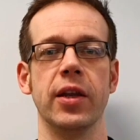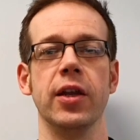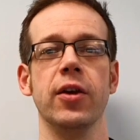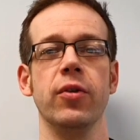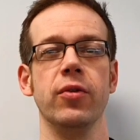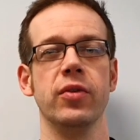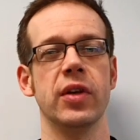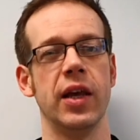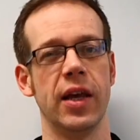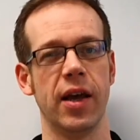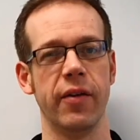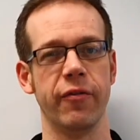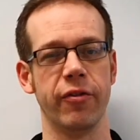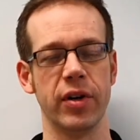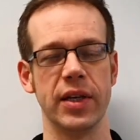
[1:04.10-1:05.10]
to use
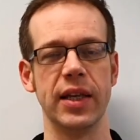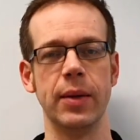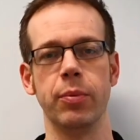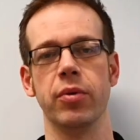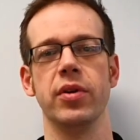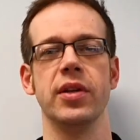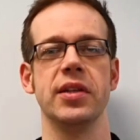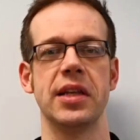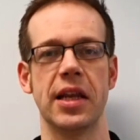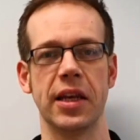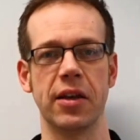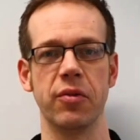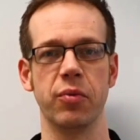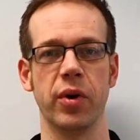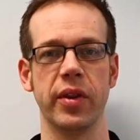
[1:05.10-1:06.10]
and for a deeper
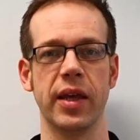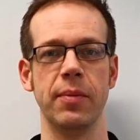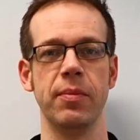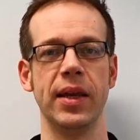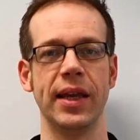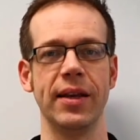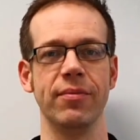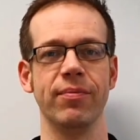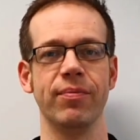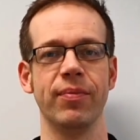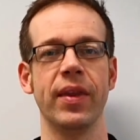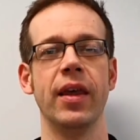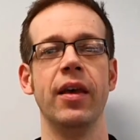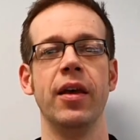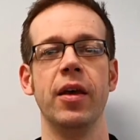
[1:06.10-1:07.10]
understanding of what they mean.
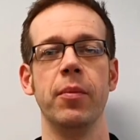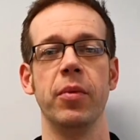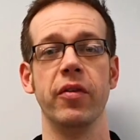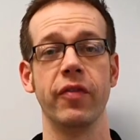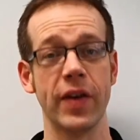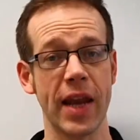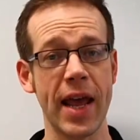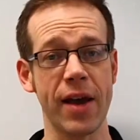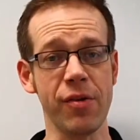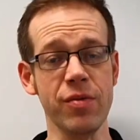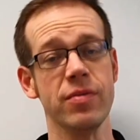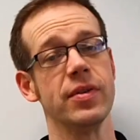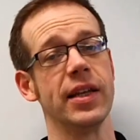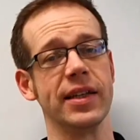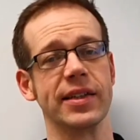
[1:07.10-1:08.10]
But for
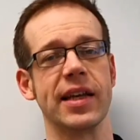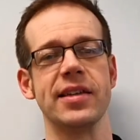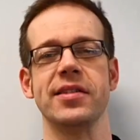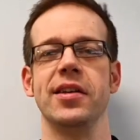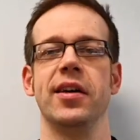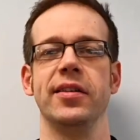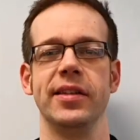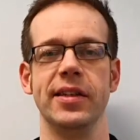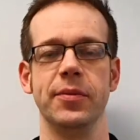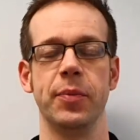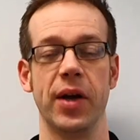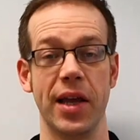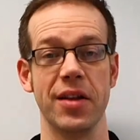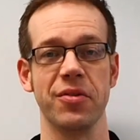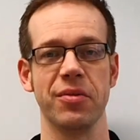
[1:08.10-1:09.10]
now, let's get started
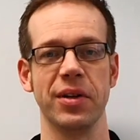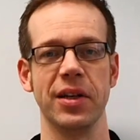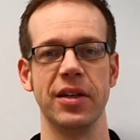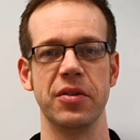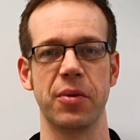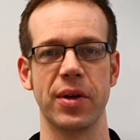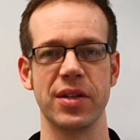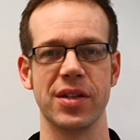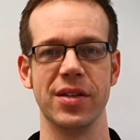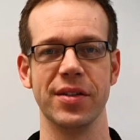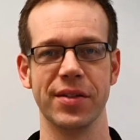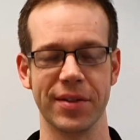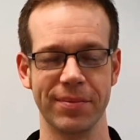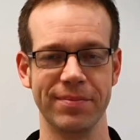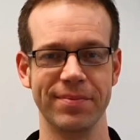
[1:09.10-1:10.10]
by answering these
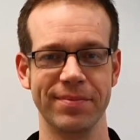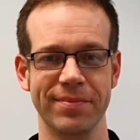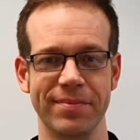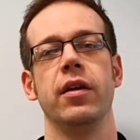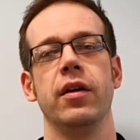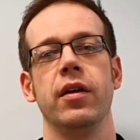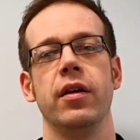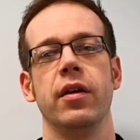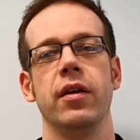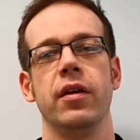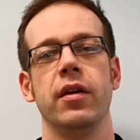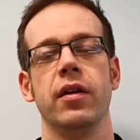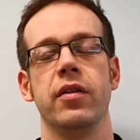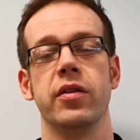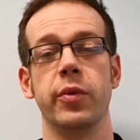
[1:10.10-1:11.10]
questions.
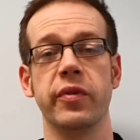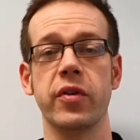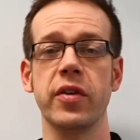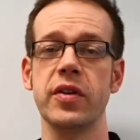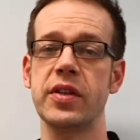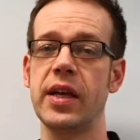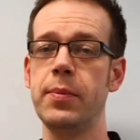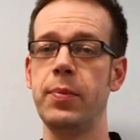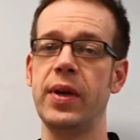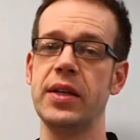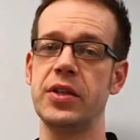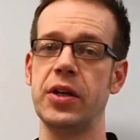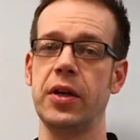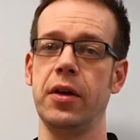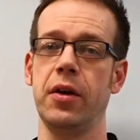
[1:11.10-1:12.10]
So we've got the same
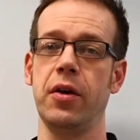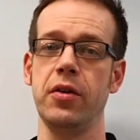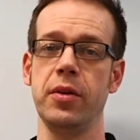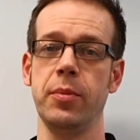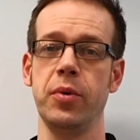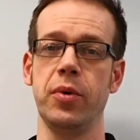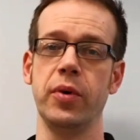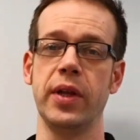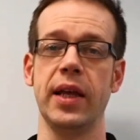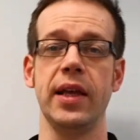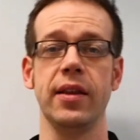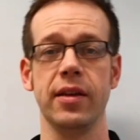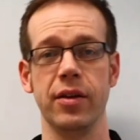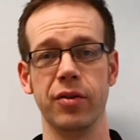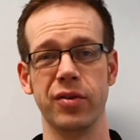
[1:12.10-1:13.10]
picture on the board here
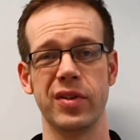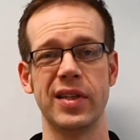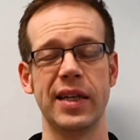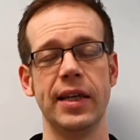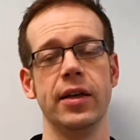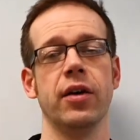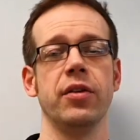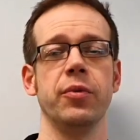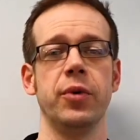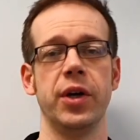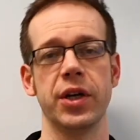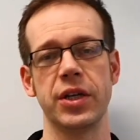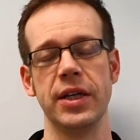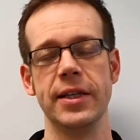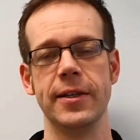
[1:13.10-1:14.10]
that you'll see on the
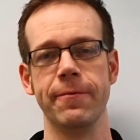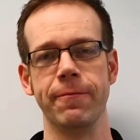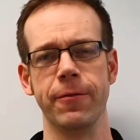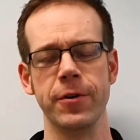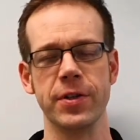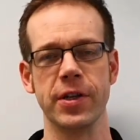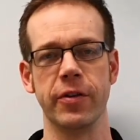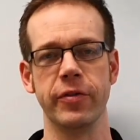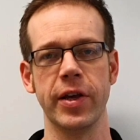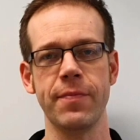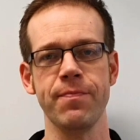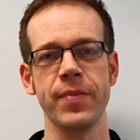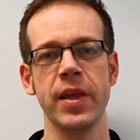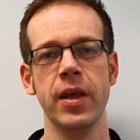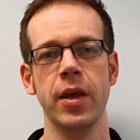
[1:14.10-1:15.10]
worksheet in front of you,
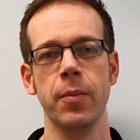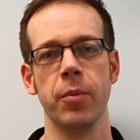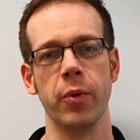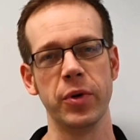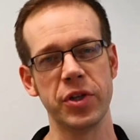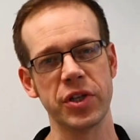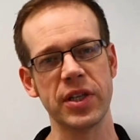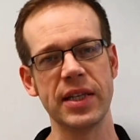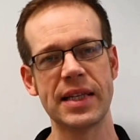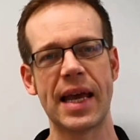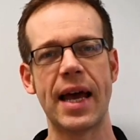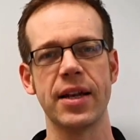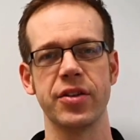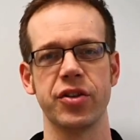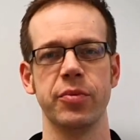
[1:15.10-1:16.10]
but we just need
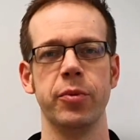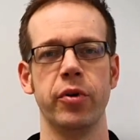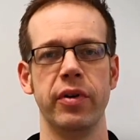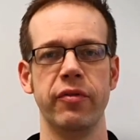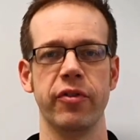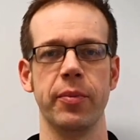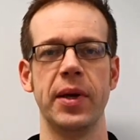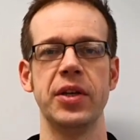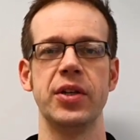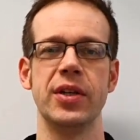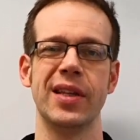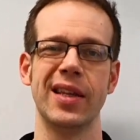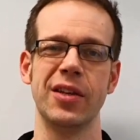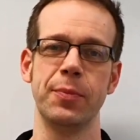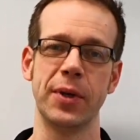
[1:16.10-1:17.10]
to add some more information
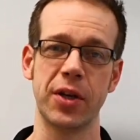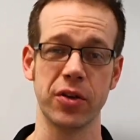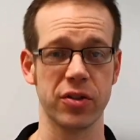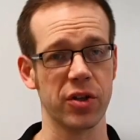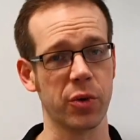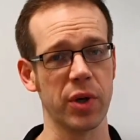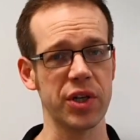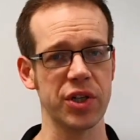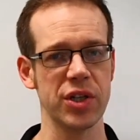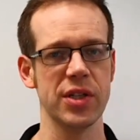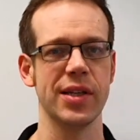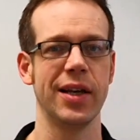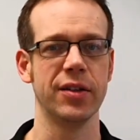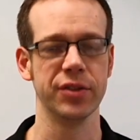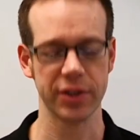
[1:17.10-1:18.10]
to this because the question
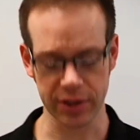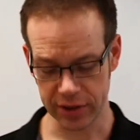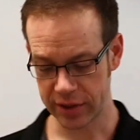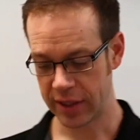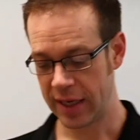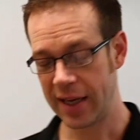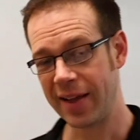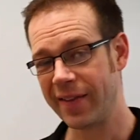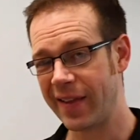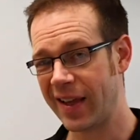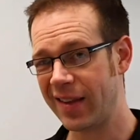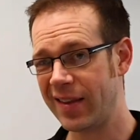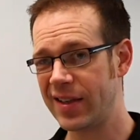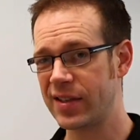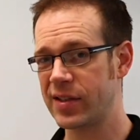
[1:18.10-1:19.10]
tells us
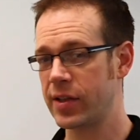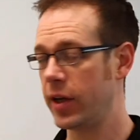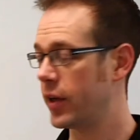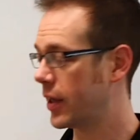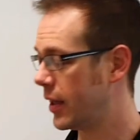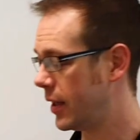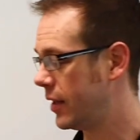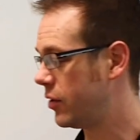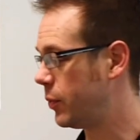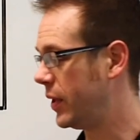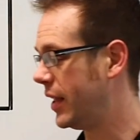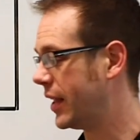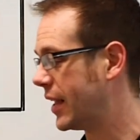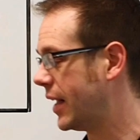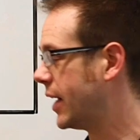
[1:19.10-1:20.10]
that this circuit is
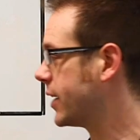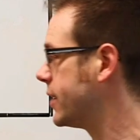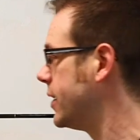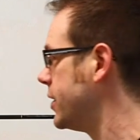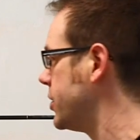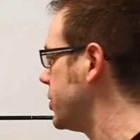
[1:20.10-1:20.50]
being connected